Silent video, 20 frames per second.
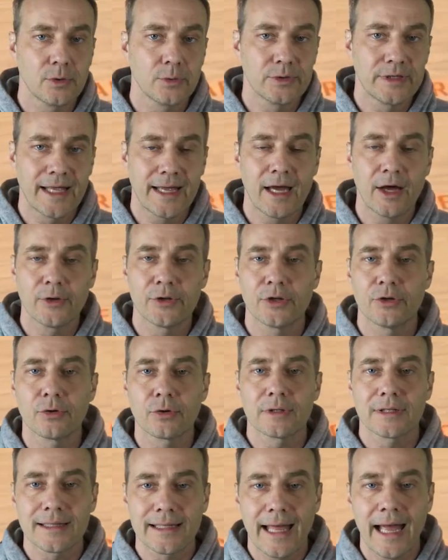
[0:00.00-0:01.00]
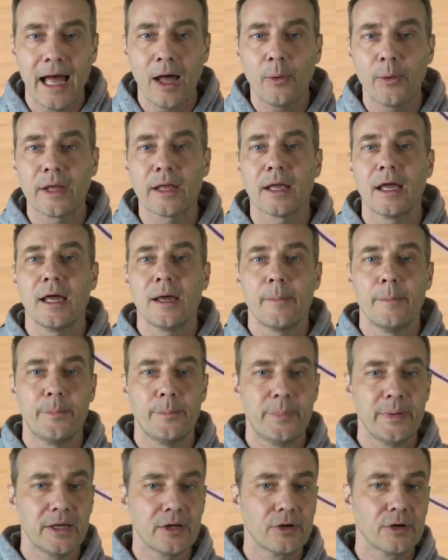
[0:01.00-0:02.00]
down, you're allowing
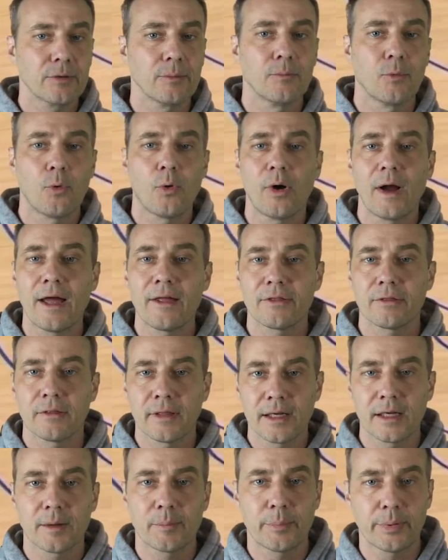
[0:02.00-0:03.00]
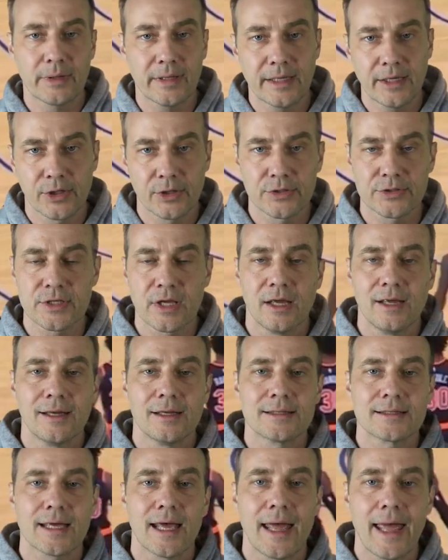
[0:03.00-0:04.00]
bigger, more athletic players
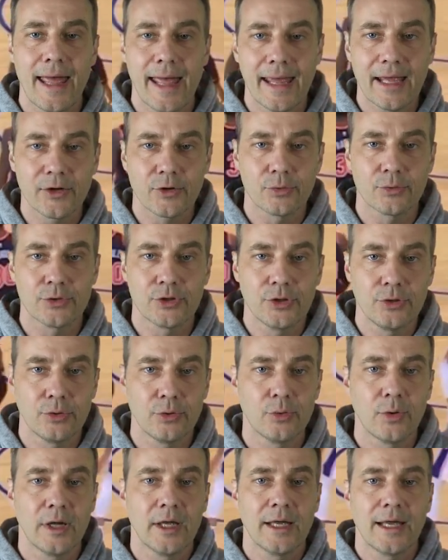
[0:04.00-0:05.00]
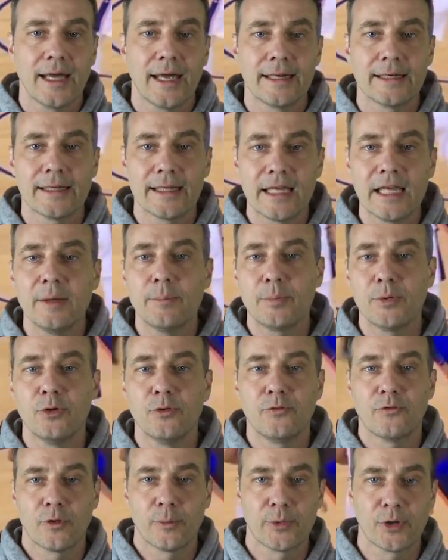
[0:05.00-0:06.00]
to handle you and keep you
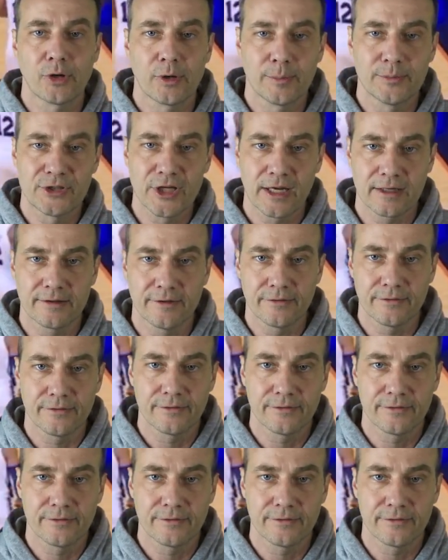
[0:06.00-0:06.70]
from your objective.